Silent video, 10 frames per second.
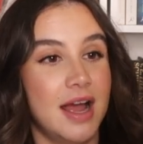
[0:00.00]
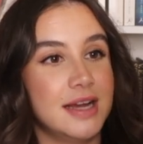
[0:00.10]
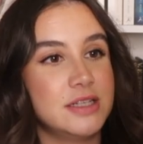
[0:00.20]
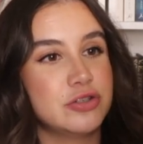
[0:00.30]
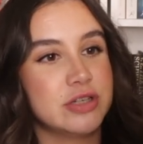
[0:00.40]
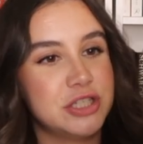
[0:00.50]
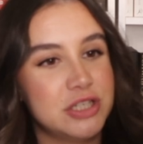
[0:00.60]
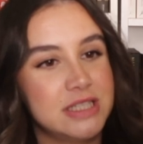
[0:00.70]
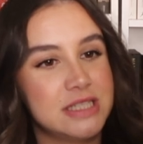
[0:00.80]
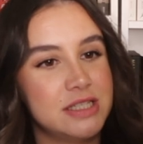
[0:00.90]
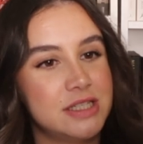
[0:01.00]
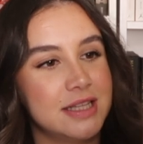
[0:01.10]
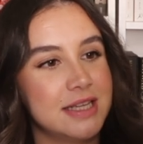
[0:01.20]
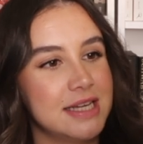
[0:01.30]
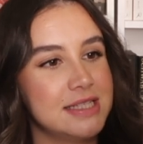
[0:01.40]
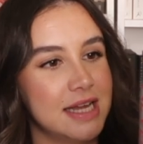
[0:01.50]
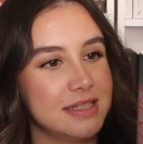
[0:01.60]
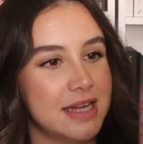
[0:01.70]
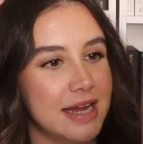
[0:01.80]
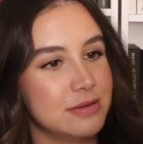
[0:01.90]
As Trisha listens to the
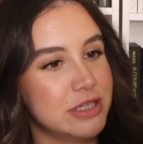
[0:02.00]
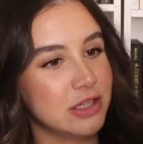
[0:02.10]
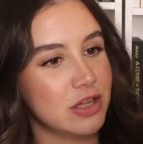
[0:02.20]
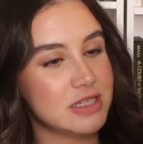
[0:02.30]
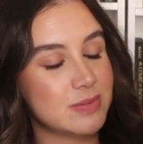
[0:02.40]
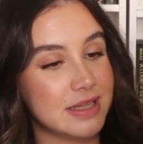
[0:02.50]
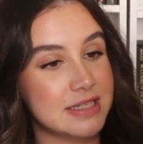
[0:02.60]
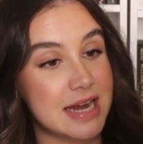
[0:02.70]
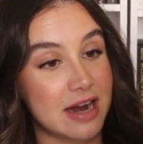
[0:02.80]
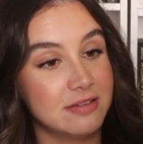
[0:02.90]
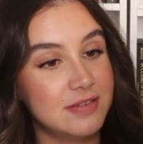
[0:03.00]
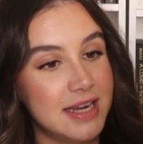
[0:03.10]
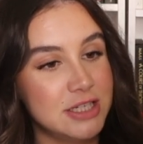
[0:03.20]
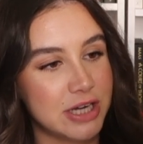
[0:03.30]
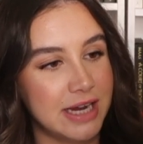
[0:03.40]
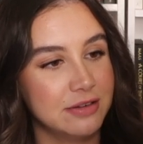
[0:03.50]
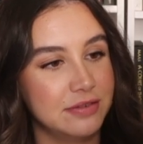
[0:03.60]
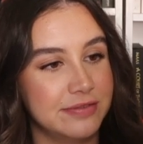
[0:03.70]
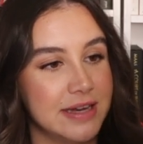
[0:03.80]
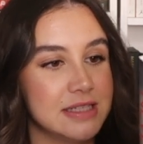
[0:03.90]
cassette tape, she learns about the terrifying chain of
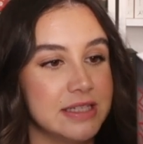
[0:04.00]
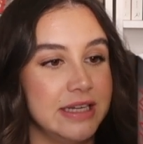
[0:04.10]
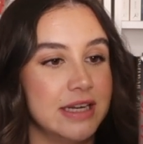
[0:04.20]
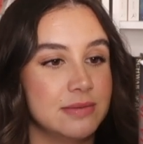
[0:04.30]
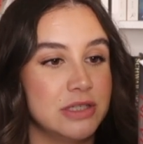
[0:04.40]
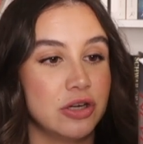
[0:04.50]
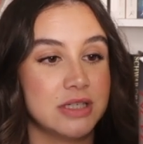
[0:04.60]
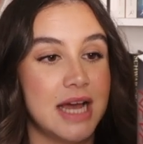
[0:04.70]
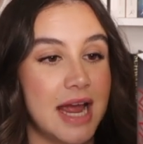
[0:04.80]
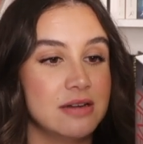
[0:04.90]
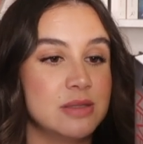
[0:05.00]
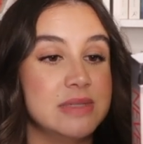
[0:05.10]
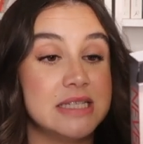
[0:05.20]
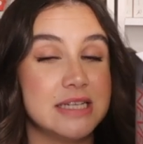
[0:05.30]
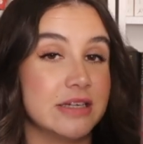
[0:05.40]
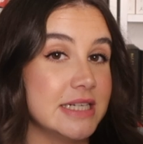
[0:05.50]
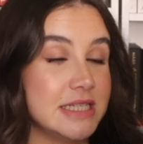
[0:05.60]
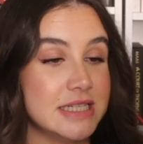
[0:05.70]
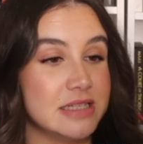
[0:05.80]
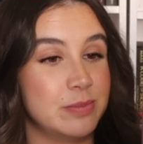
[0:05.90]
events leading up to Dr. Hale's
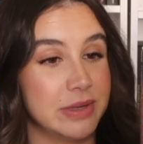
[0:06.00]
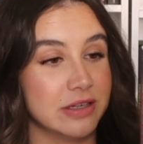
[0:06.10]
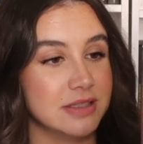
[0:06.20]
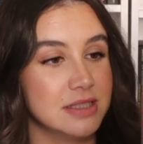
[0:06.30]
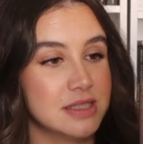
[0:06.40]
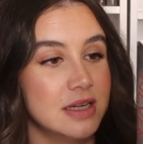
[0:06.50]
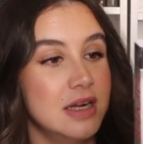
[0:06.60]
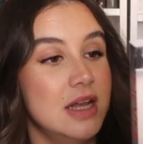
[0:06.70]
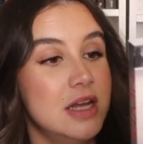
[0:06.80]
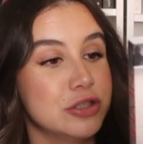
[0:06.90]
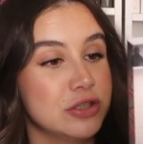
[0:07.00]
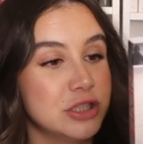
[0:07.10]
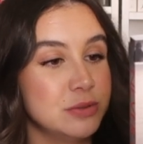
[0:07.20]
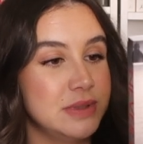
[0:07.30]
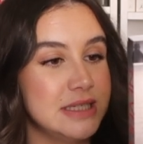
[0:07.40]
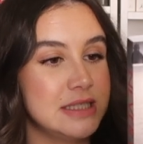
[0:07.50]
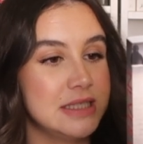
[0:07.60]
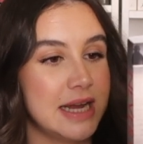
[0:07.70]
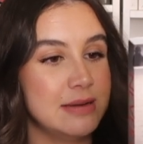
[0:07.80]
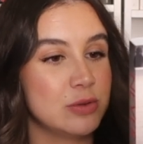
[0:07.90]
mysterious disappearance. Trisha plays the
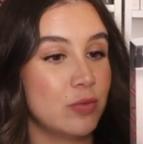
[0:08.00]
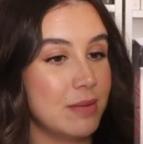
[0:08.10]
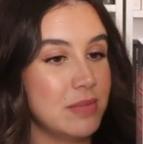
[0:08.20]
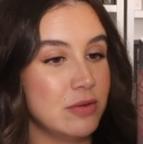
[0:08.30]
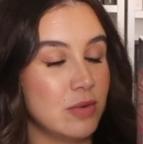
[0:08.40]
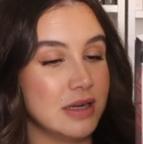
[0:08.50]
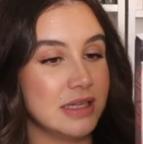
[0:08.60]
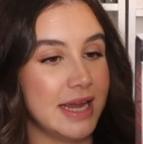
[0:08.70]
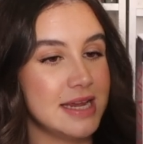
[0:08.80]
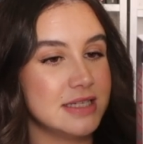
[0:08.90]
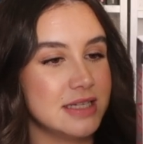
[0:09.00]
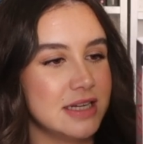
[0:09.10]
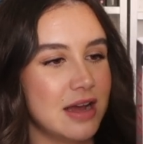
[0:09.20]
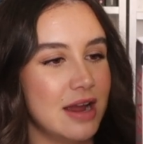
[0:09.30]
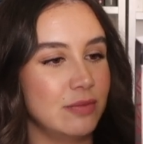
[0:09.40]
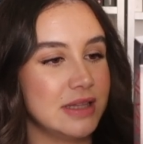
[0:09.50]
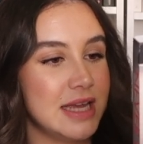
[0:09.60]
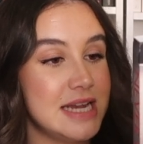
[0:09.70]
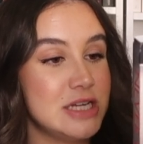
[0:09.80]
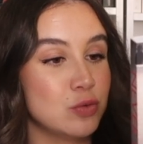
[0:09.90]
tapes one by one late into the night. With
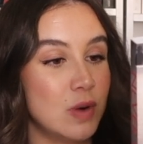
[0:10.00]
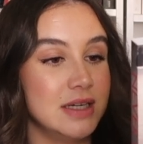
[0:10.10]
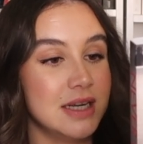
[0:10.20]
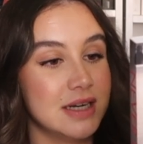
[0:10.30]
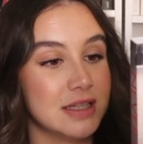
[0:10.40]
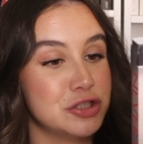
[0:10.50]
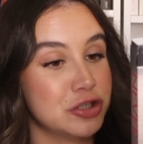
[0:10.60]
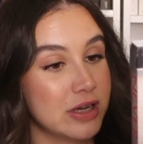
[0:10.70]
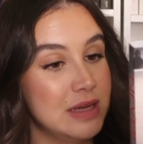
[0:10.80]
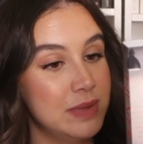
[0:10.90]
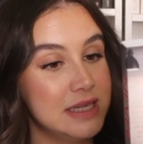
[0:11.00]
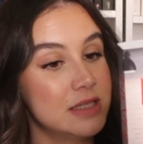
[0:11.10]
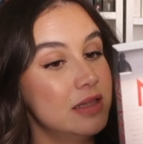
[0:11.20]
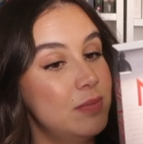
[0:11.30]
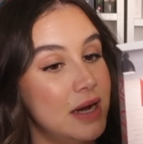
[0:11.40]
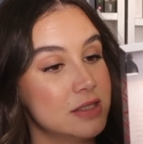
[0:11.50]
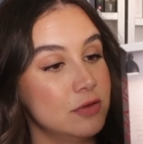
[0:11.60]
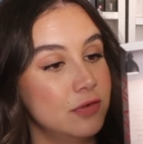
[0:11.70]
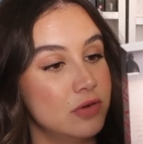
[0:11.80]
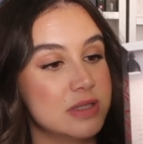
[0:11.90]
each one, another shocking piece of the
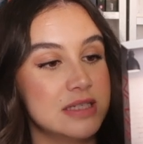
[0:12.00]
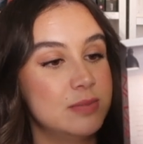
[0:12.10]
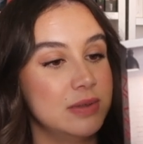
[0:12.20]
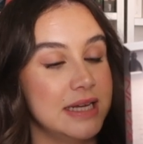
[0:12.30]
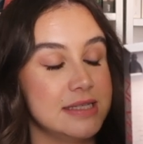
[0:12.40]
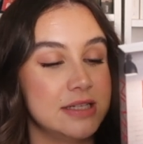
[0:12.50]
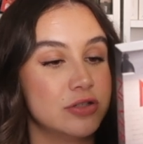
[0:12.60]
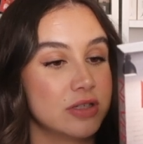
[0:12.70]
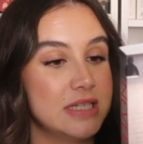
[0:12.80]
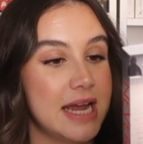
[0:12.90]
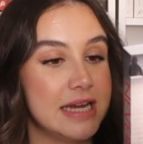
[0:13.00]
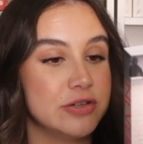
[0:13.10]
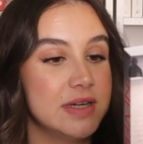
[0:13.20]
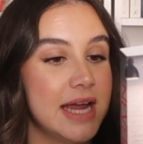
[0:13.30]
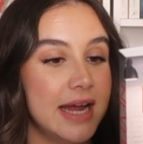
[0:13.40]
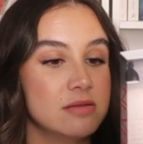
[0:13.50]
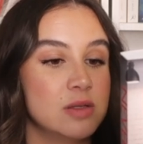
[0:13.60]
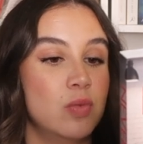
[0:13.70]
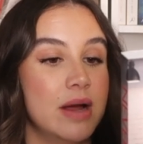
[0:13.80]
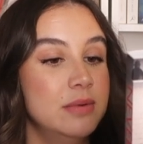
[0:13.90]
puzzle falls into place and Dr. Adrian
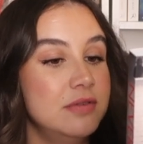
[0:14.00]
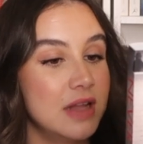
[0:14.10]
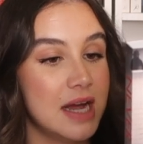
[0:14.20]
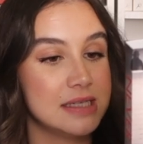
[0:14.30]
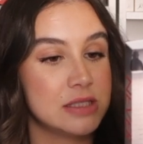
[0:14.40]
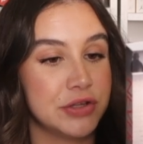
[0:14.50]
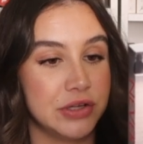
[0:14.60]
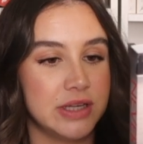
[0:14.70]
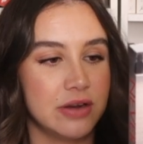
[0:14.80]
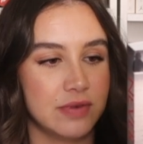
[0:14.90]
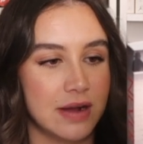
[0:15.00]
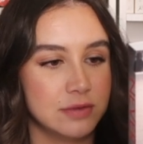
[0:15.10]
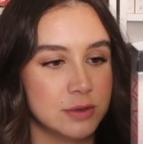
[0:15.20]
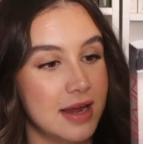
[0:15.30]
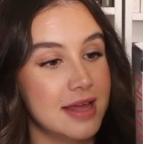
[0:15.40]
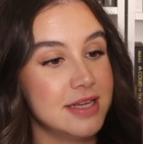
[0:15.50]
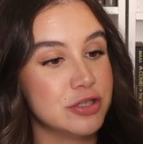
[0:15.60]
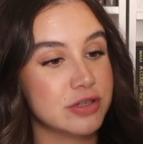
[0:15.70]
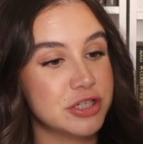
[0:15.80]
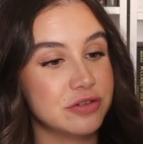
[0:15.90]
Hale's web of lies slowly unravels. And then
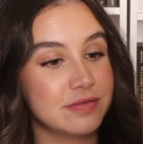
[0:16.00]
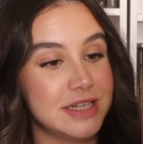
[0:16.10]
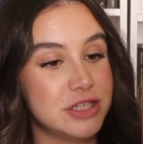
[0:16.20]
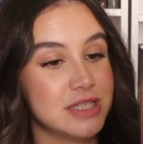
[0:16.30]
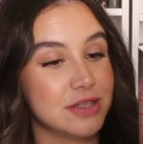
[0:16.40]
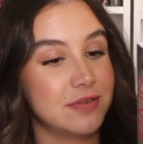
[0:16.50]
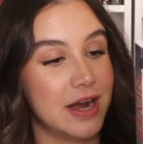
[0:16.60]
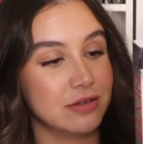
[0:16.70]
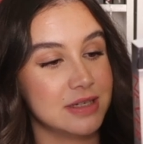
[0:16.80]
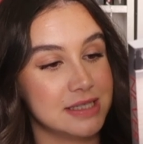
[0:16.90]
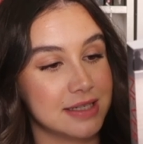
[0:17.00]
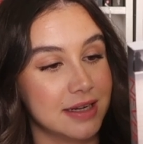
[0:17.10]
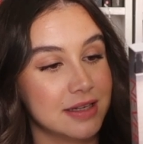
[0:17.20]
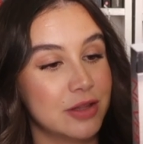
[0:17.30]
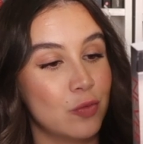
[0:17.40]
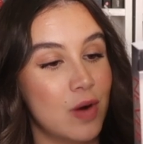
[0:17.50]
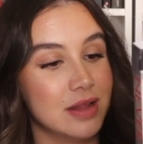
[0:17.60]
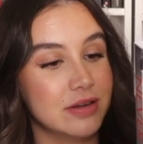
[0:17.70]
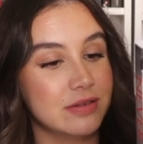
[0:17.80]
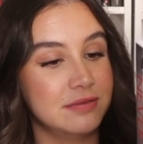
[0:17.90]
Trisha reaches the final cassette, the
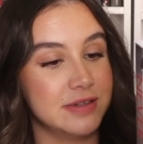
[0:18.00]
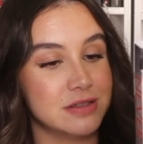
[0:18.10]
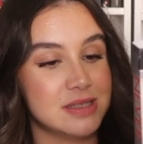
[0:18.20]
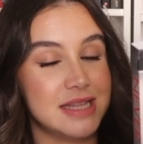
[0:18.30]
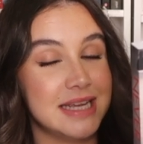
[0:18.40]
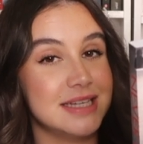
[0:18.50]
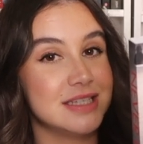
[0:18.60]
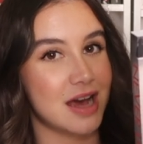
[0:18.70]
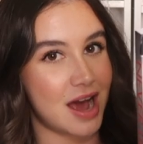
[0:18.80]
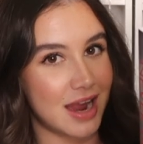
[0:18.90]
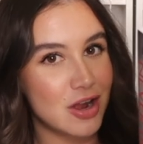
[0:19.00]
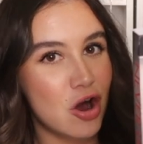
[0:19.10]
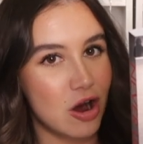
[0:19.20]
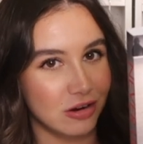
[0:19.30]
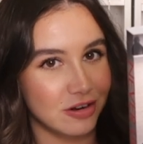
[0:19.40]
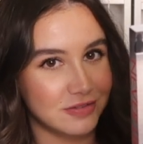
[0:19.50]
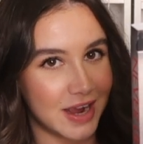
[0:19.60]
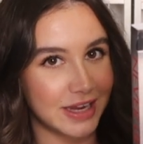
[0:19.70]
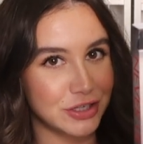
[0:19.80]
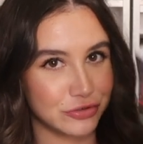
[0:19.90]
one that reveals the entire horrifying